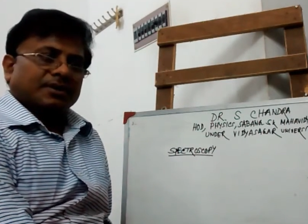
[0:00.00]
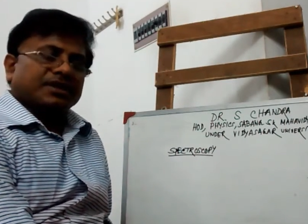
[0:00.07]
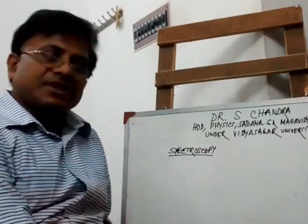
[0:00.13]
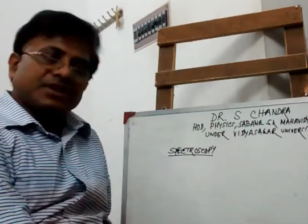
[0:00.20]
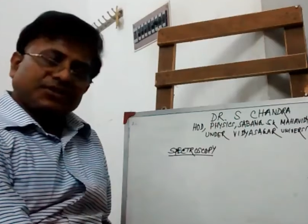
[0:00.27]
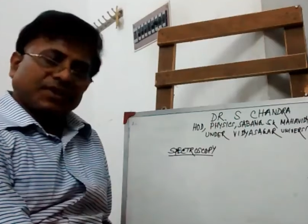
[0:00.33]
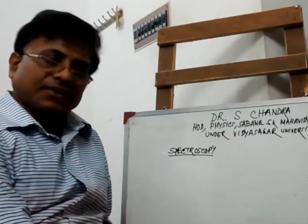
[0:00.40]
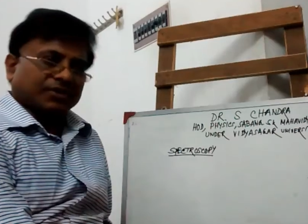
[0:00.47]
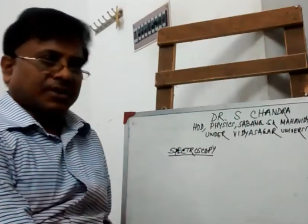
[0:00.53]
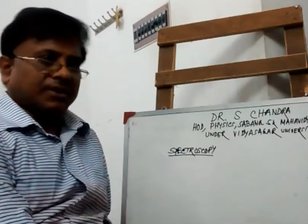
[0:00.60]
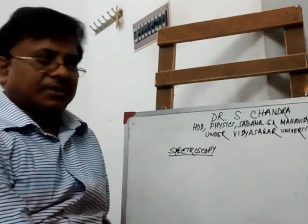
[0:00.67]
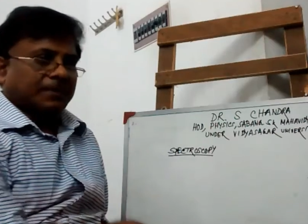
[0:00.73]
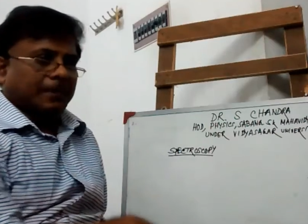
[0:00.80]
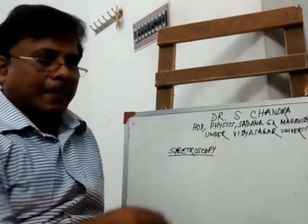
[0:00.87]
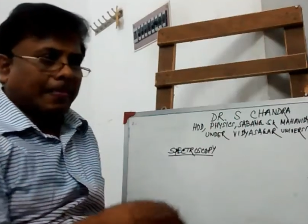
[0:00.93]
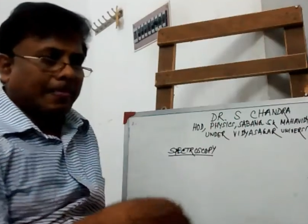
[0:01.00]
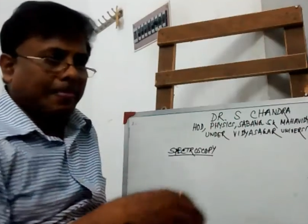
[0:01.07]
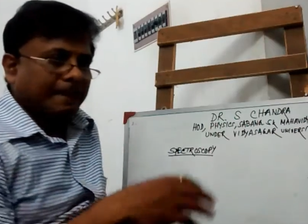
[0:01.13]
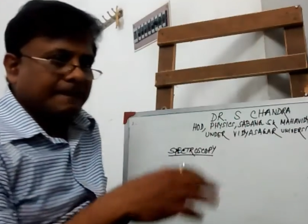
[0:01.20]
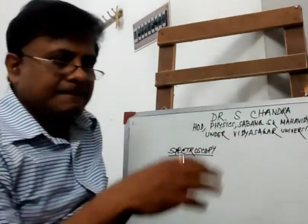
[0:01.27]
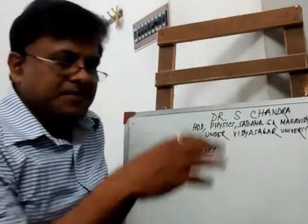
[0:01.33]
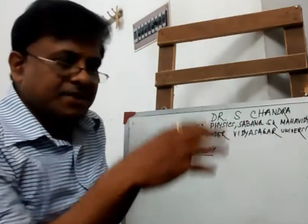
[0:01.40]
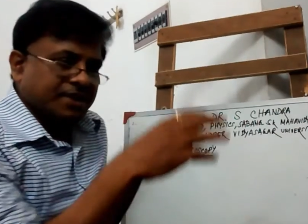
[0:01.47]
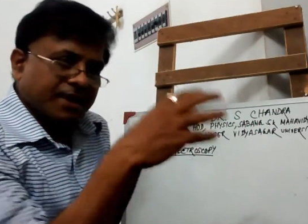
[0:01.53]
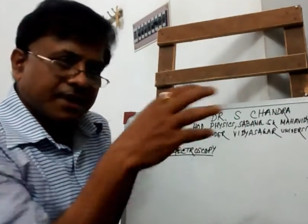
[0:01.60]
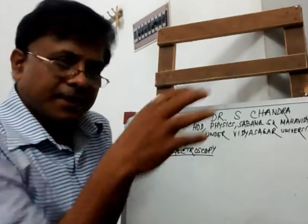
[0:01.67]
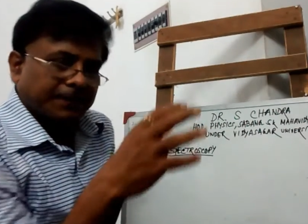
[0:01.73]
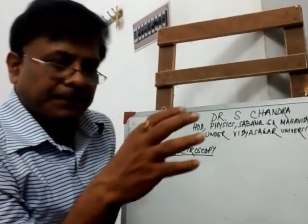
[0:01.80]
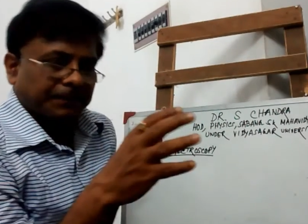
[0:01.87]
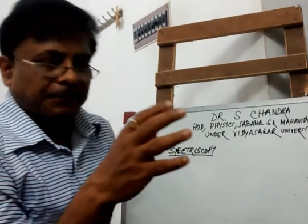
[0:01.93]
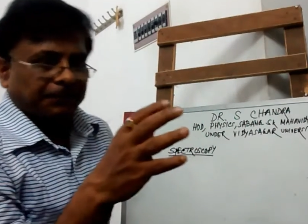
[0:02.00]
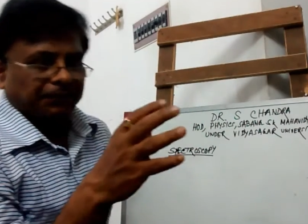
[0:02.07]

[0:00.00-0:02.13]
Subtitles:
In this session, here,